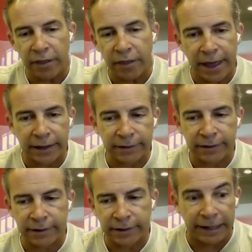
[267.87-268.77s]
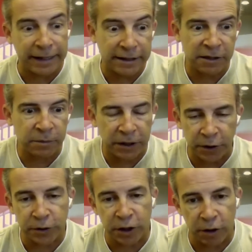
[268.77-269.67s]
That, I guess, can be
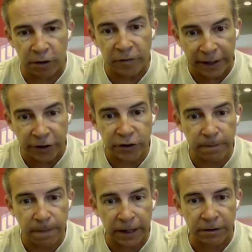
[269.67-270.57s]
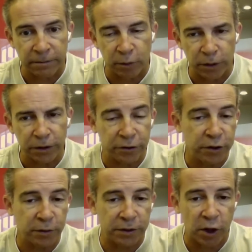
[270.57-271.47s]
to your advantage. But really, they're
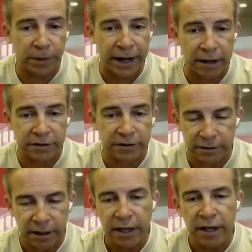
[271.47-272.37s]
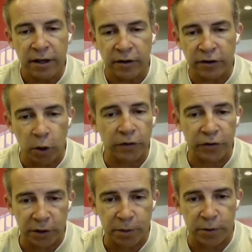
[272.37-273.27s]
doing the open house solely
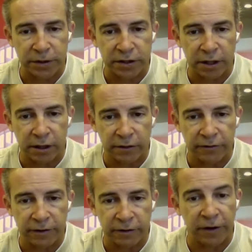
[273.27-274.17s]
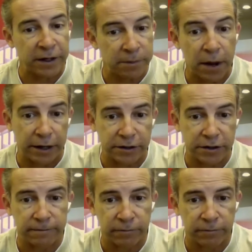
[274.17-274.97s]
for the purpose of finding buyers.